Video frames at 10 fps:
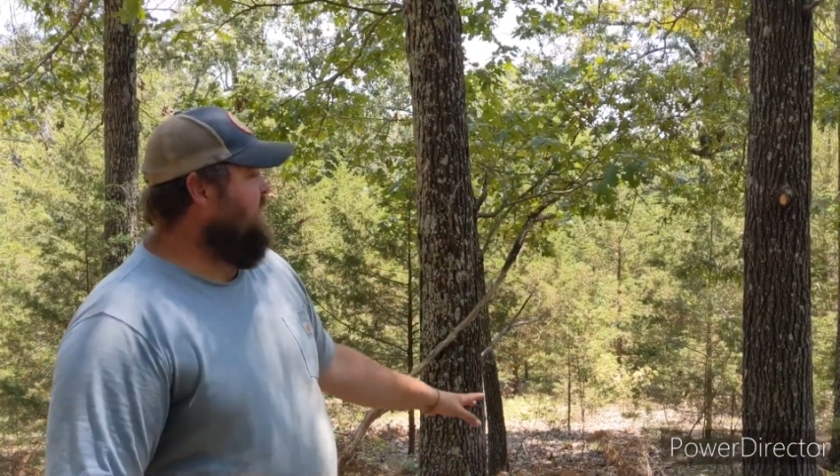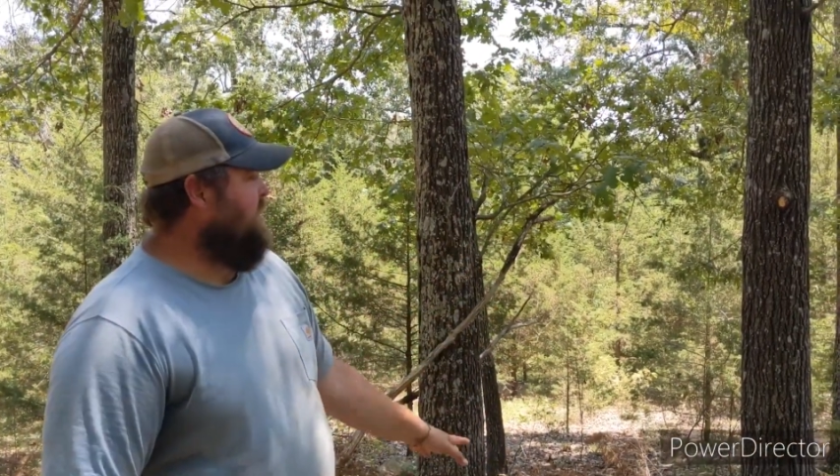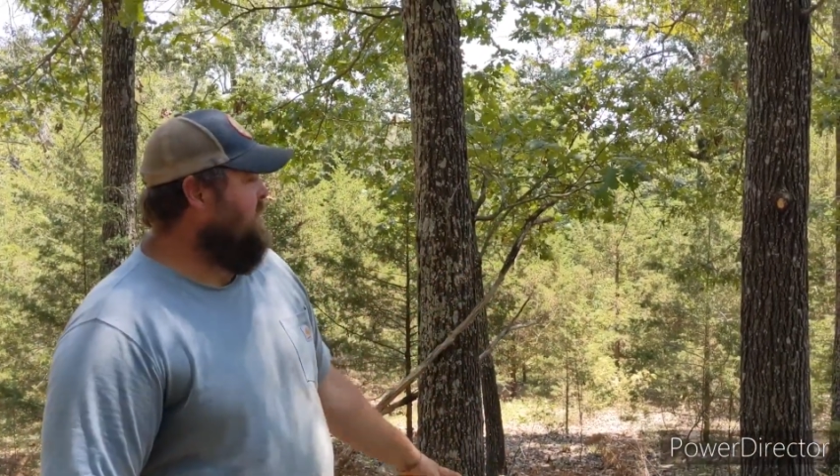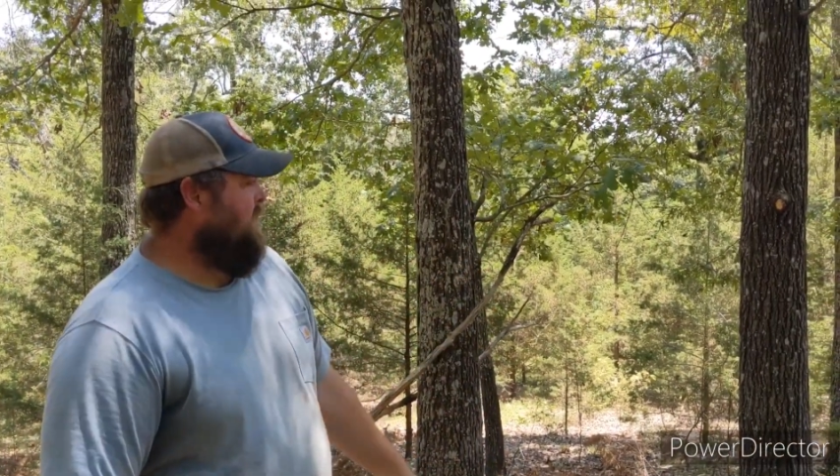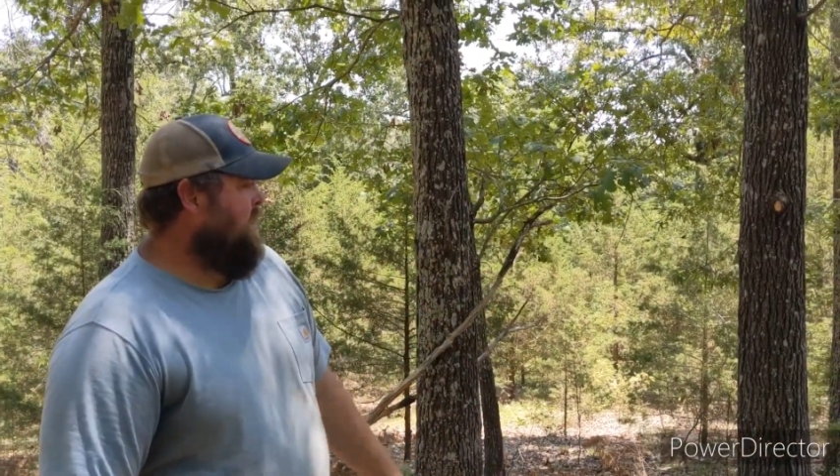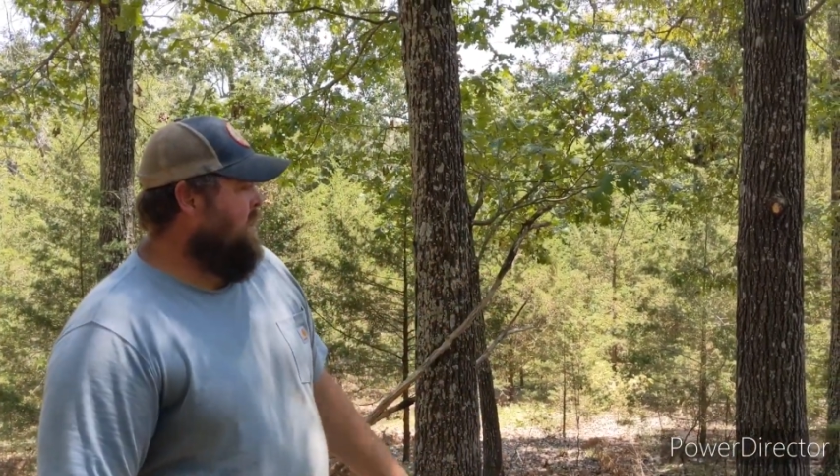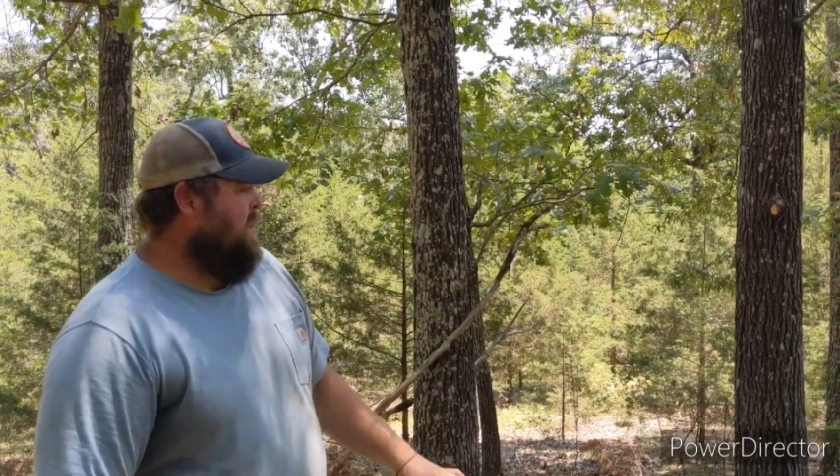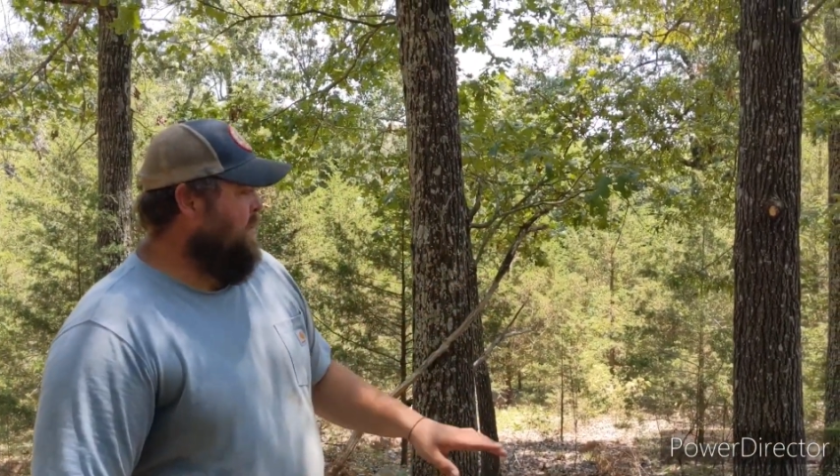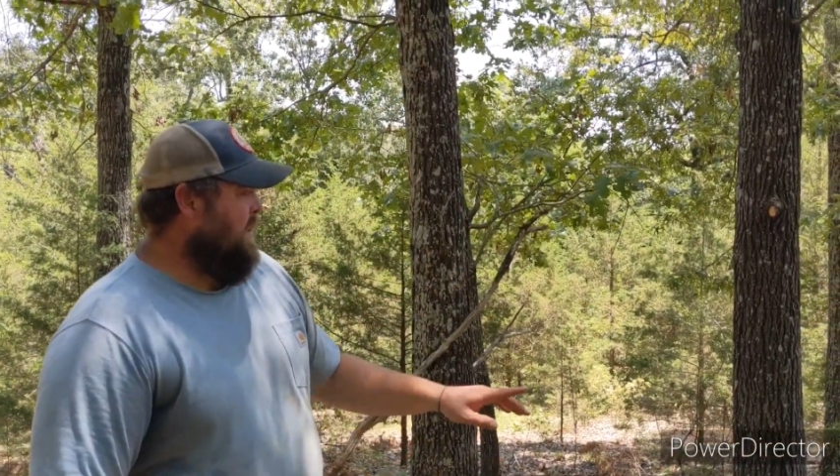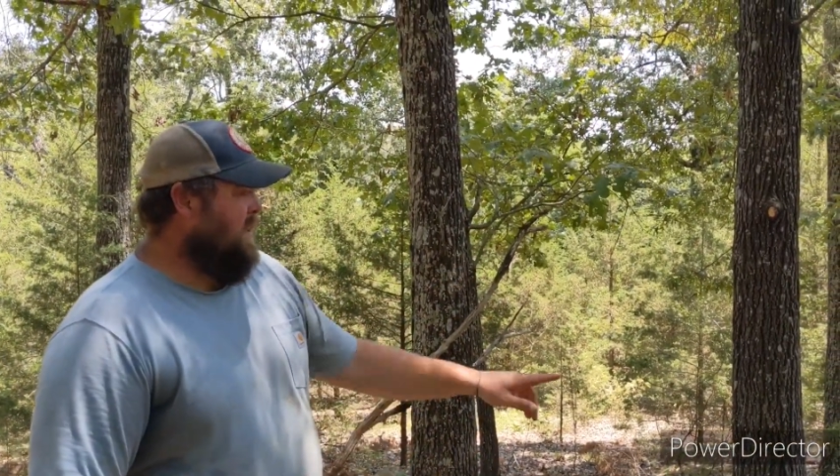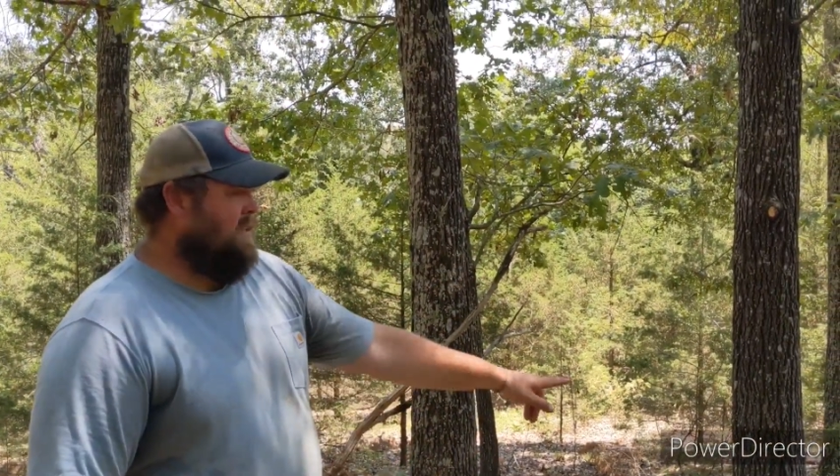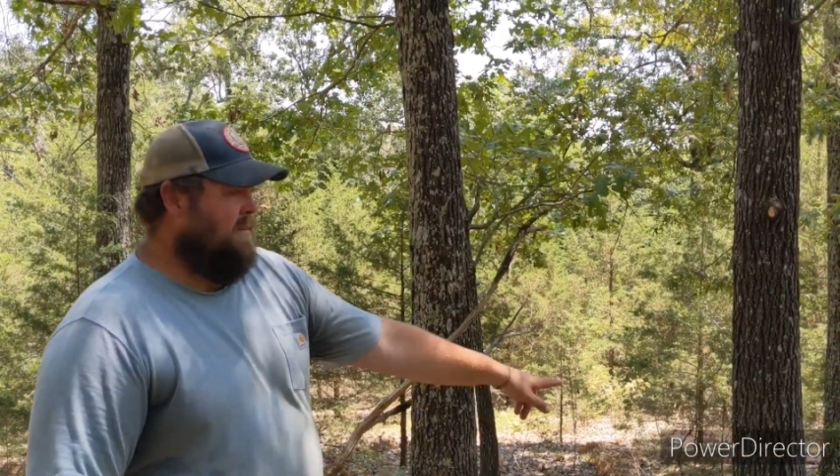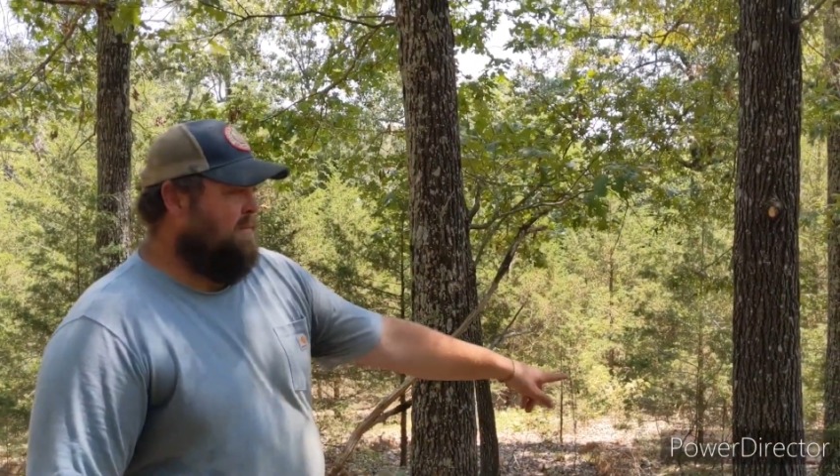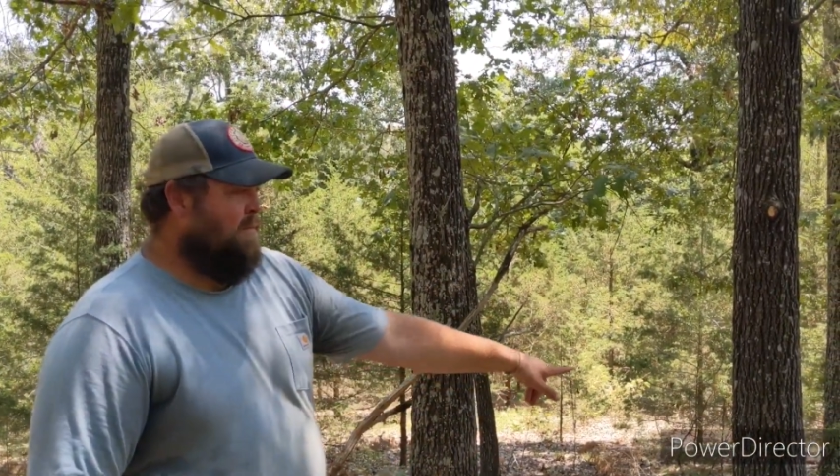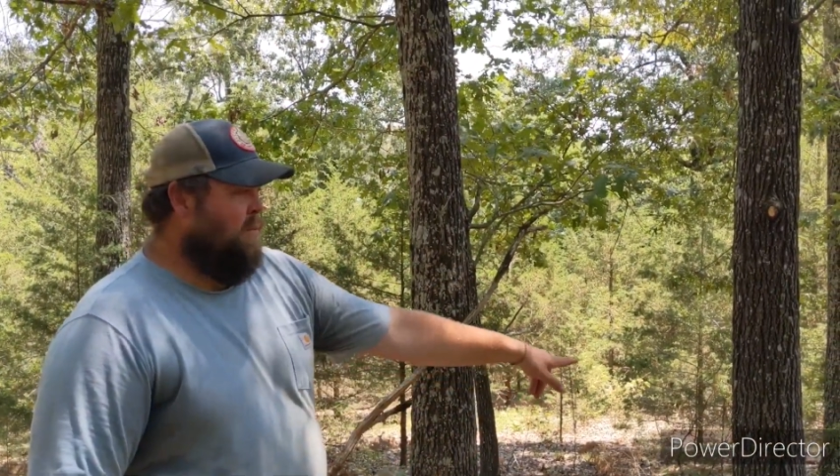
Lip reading: here. We cut some